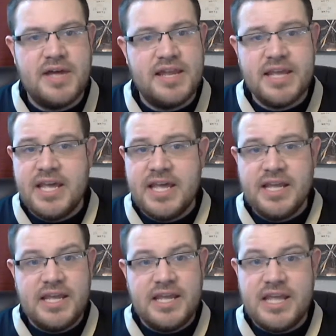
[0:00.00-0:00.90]
But
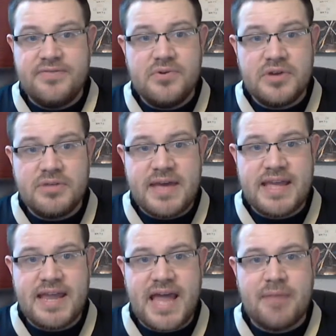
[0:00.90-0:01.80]
if you can
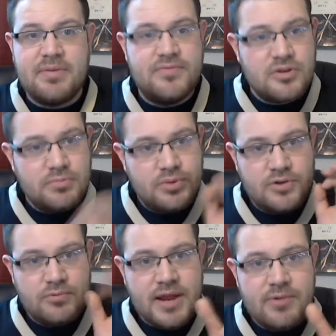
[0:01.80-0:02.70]
make it happen, if you can put
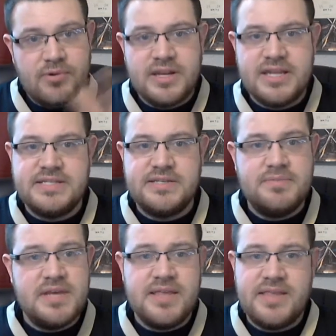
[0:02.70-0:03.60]
it right where it needs to be,